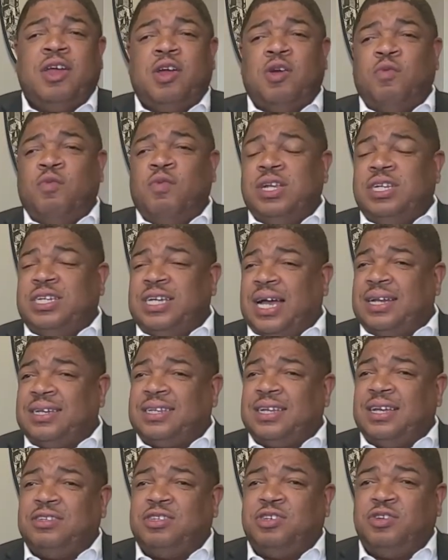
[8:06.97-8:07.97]
Reach out
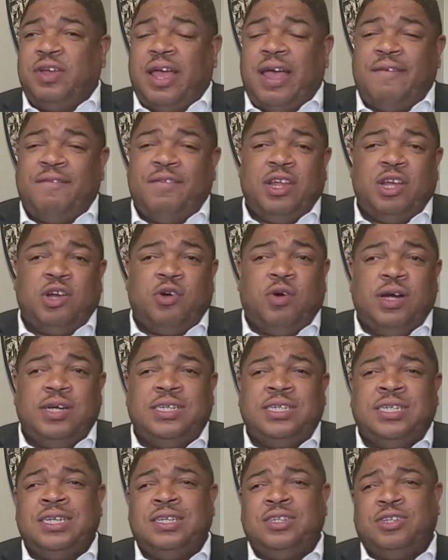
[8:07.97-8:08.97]
to us if you have any
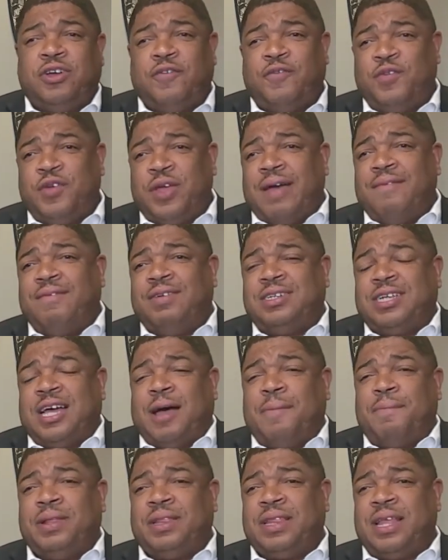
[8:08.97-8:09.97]
questions or if you have a
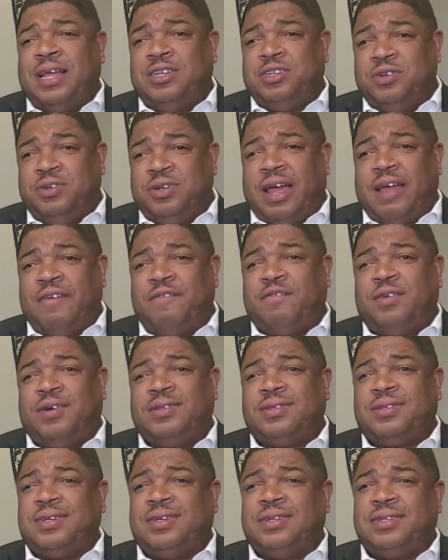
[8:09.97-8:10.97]
topic that you'd like for us
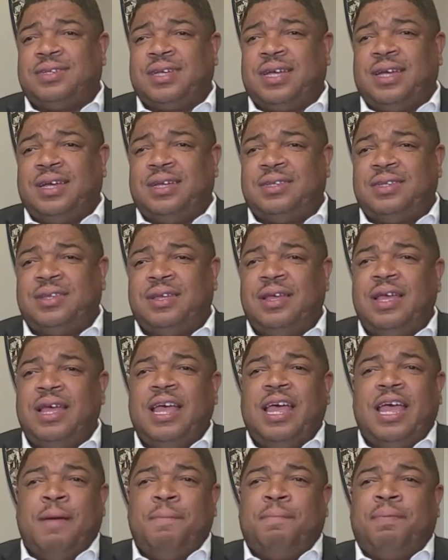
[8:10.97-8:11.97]
to discuss.
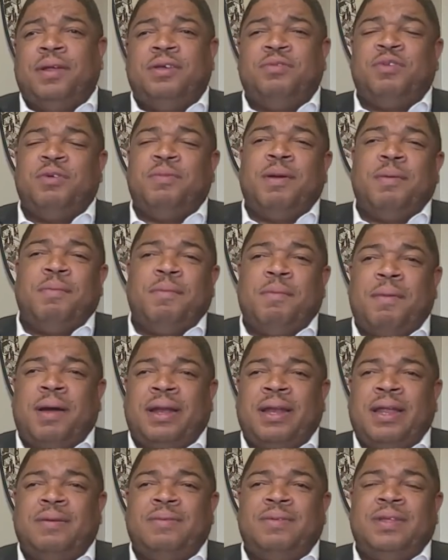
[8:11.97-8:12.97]
And please remember, my
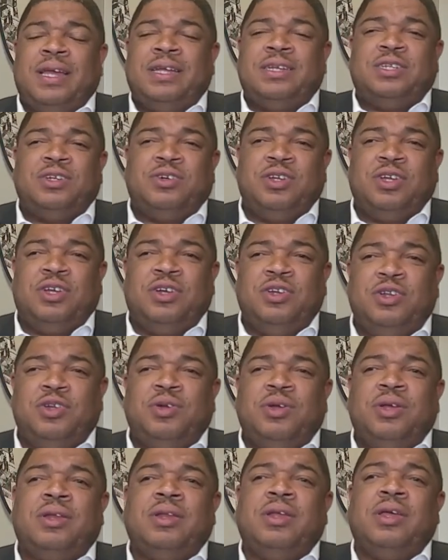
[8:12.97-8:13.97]
name is Antonio
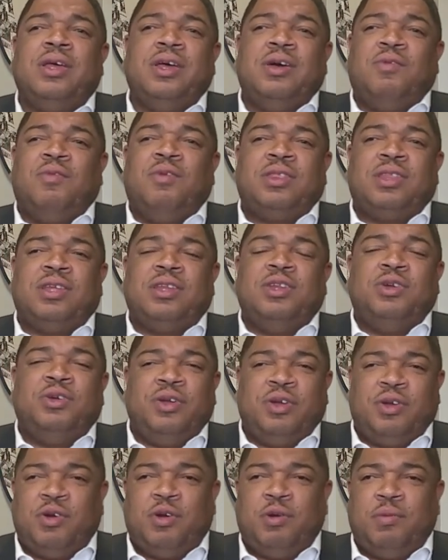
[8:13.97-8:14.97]
Newton with the Newton
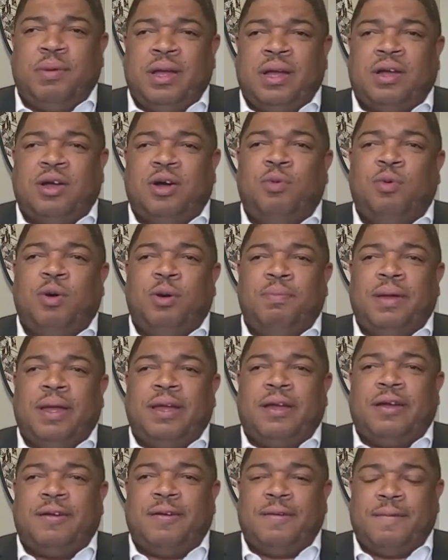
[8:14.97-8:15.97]
Group at Coldwell Banker.